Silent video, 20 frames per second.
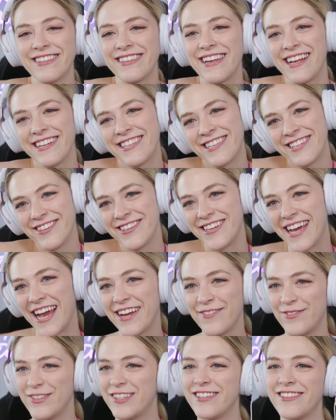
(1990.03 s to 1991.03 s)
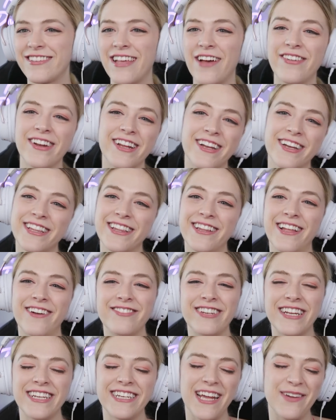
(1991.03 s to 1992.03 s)
It's not today, but she's having a good
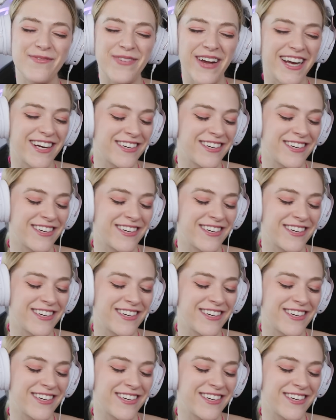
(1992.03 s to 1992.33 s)
love day date by